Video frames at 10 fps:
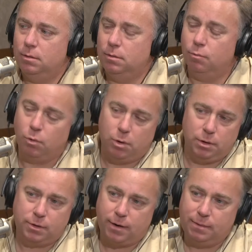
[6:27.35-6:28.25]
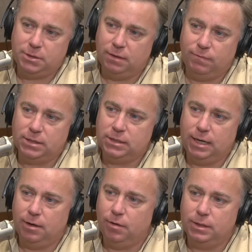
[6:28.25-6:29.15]
The role of the crime scene
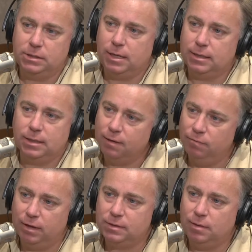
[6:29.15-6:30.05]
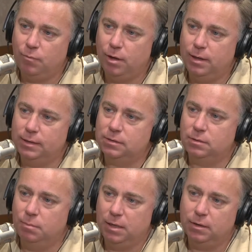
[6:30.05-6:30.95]
investigator is not to convict someone; it's
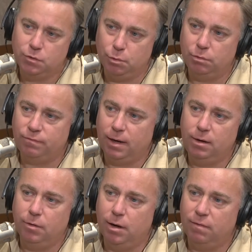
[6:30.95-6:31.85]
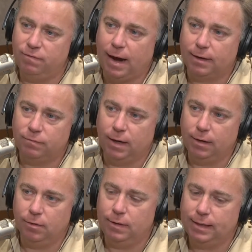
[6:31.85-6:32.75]
to be a truth finder and a fact
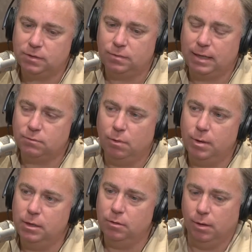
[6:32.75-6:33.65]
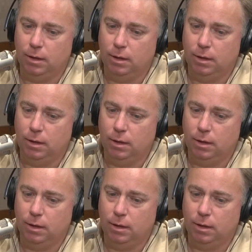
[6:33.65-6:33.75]
finder, and that's that's what we do.